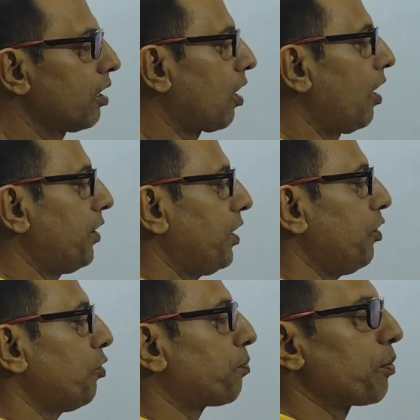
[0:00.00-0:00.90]

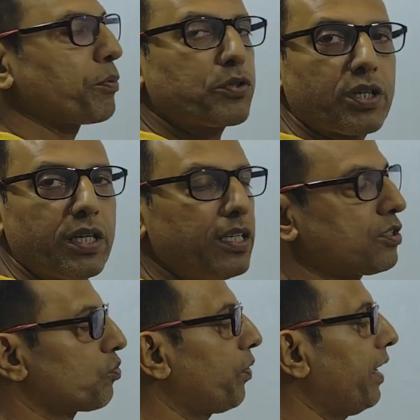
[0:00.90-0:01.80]
Continued proportion
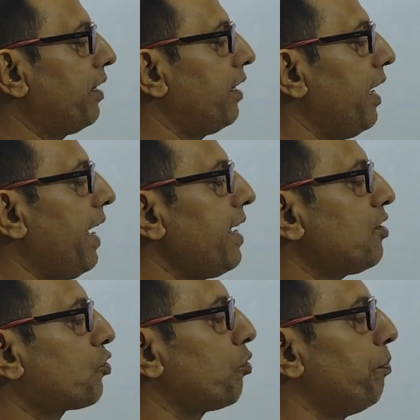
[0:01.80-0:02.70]
is when A
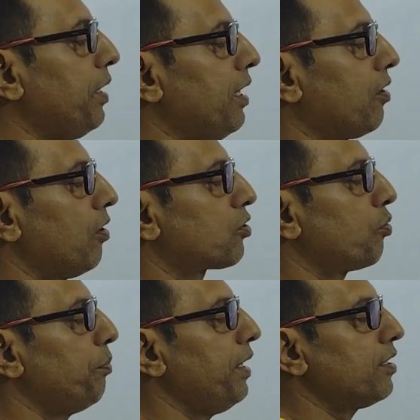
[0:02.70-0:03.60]
is to B equals
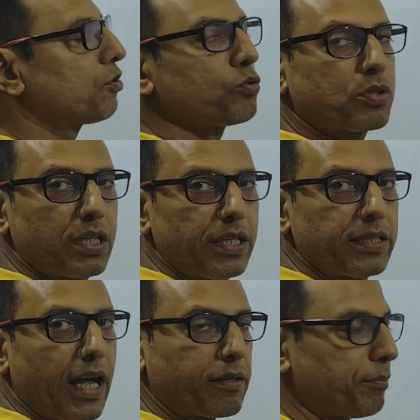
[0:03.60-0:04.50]
to B is to C.
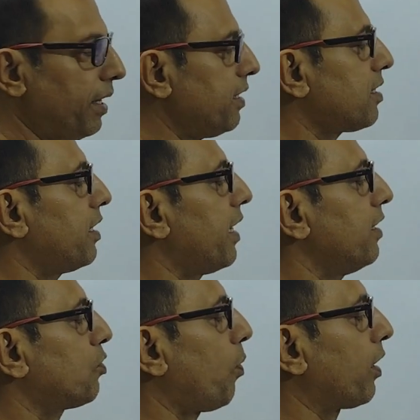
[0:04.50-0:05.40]
That means there
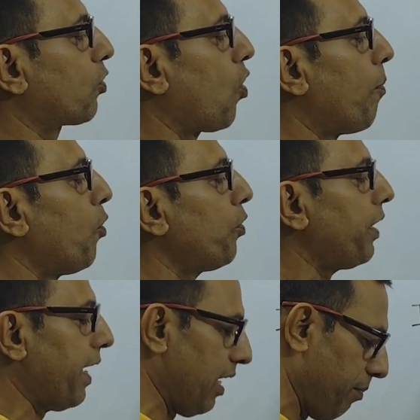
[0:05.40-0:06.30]
is one
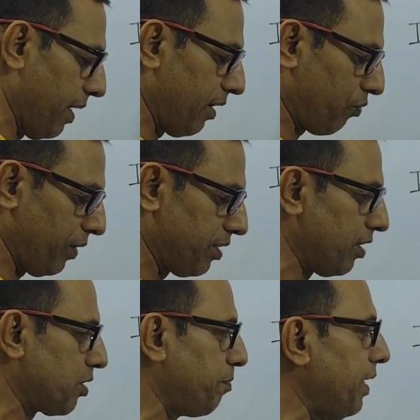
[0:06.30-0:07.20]
common element which
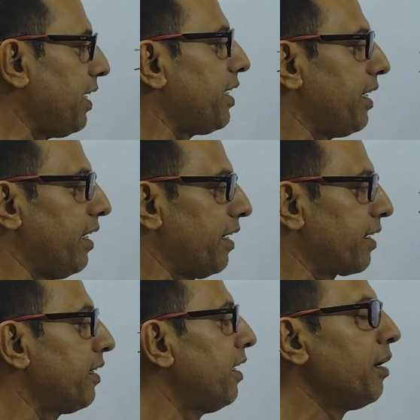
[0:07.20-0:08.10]
is B
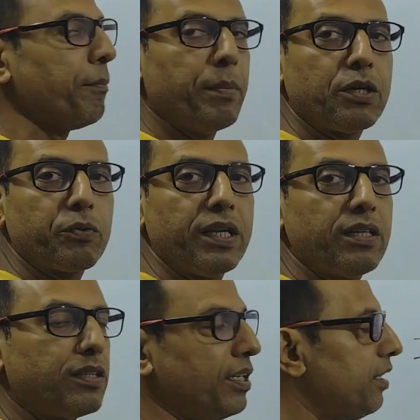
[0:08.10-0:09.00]
here
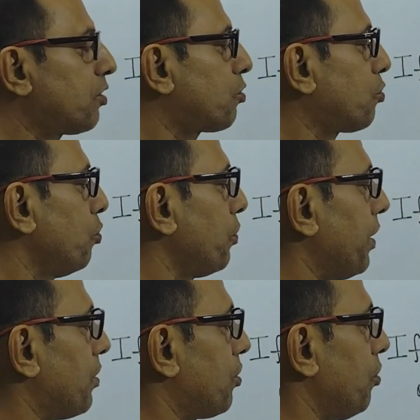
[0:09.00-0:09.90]
between these two
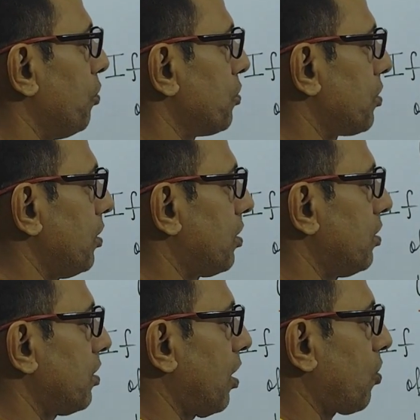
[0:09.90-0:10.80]
ratios. This
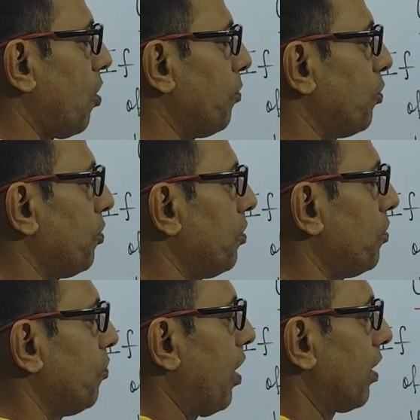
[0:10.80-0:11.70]
is the common
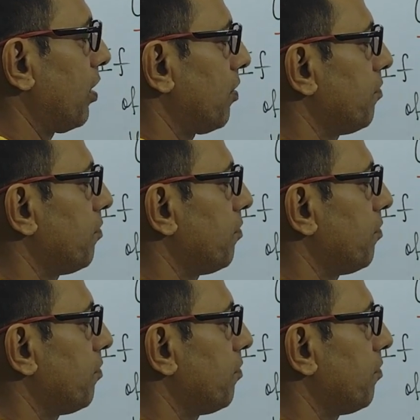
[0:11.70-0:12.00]
one.